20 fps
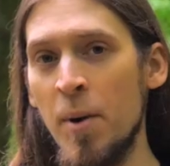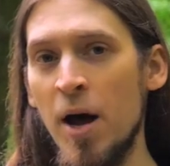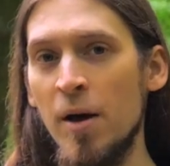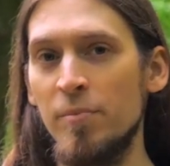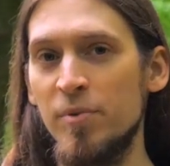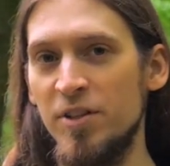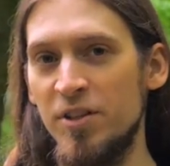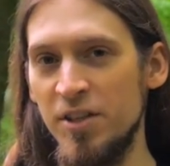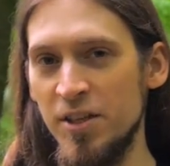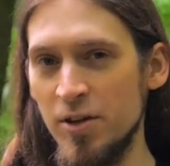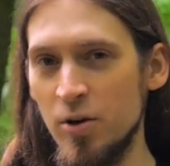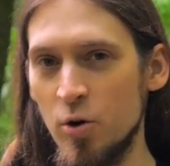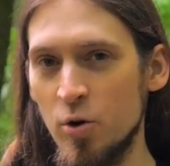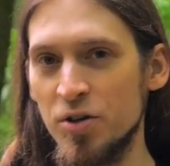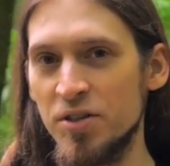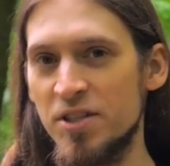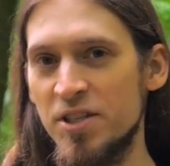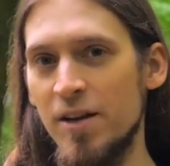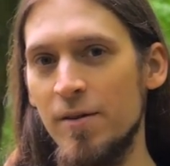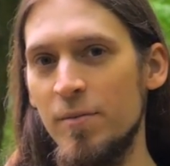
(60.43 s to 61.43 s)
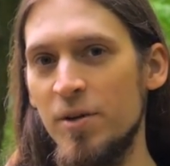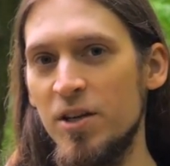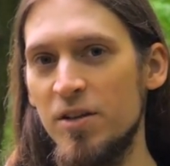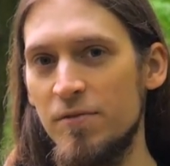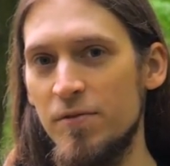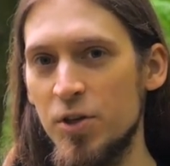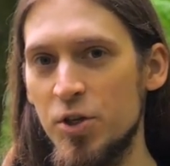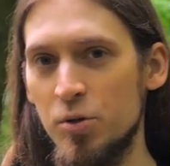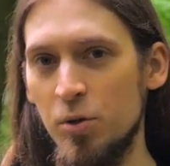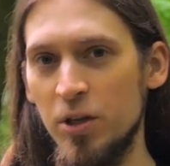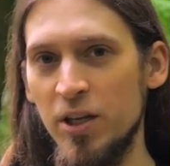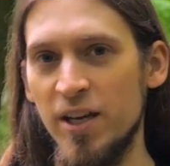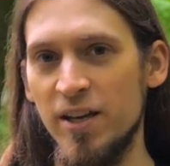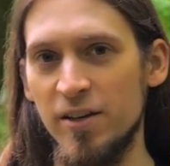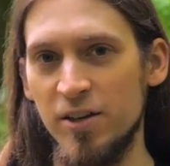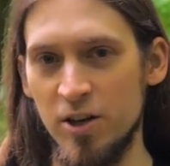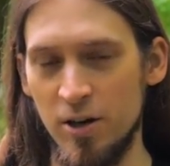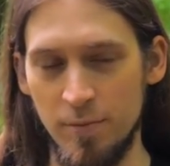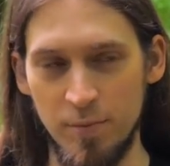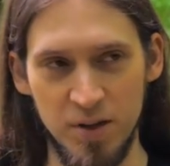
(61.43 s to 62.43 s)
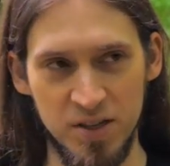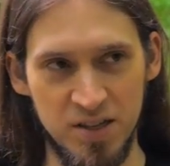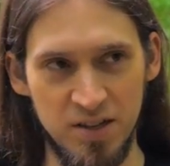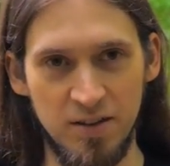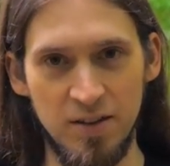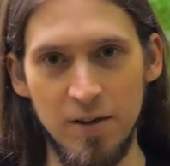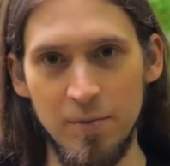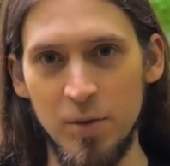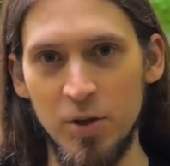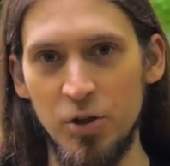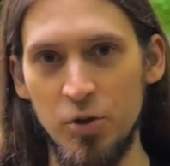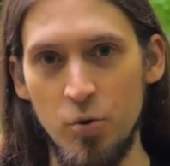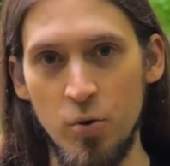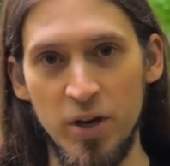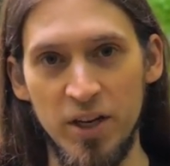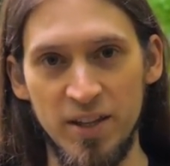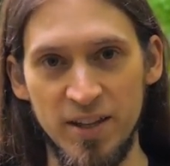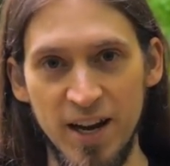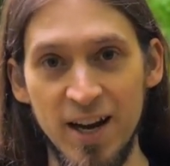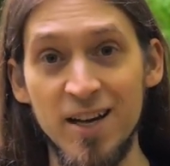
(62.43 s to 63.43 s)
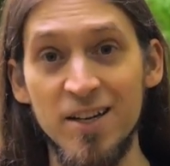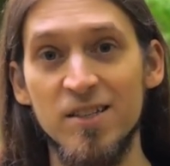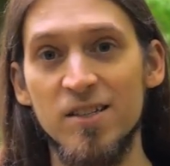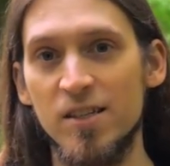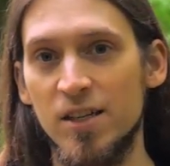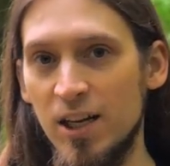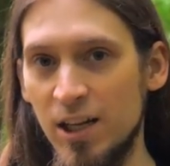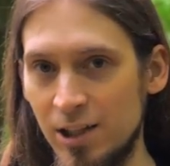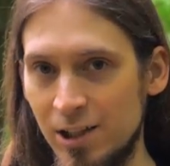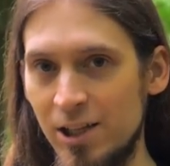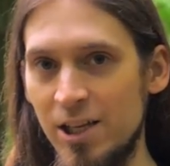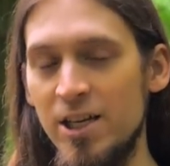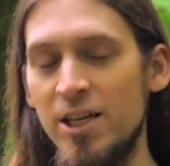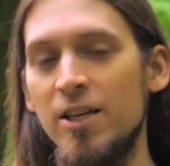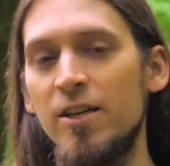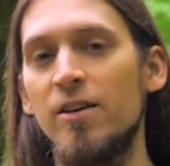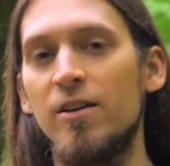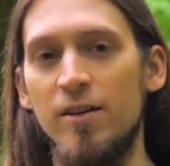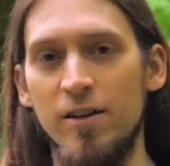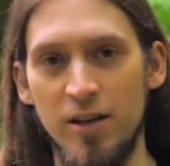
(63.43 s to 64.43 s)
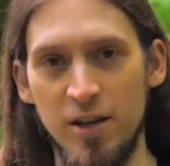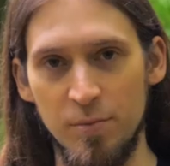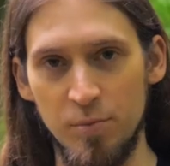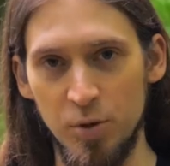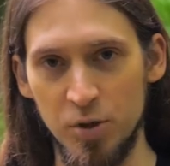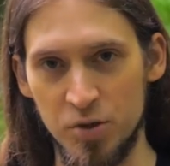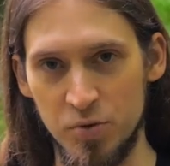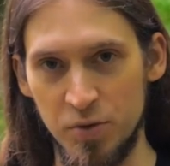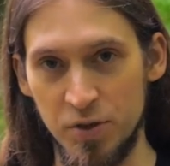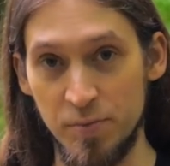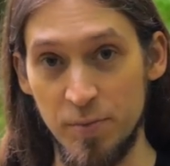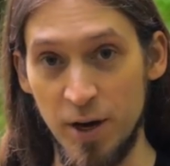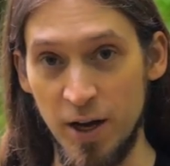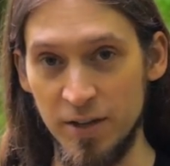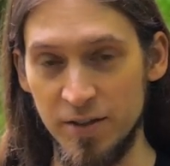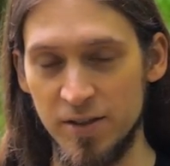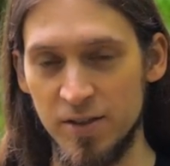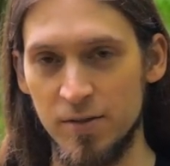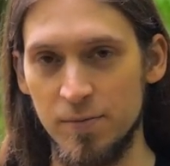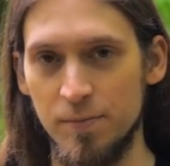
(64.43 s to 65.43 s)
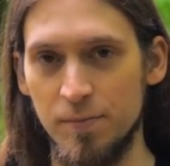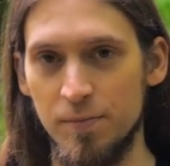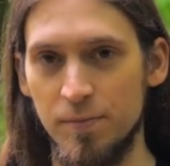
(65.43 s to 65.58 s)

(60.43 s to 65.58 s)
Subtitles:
up, denoise them individually, and composite them into a nice, clean impulse response.